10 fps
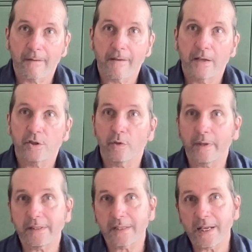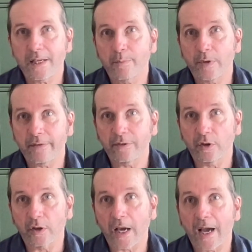So let's take a brief
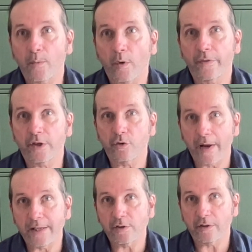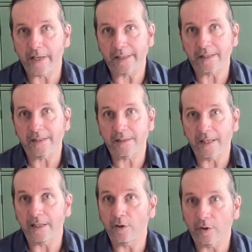look at what the grades on the SST
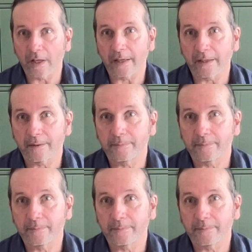look like.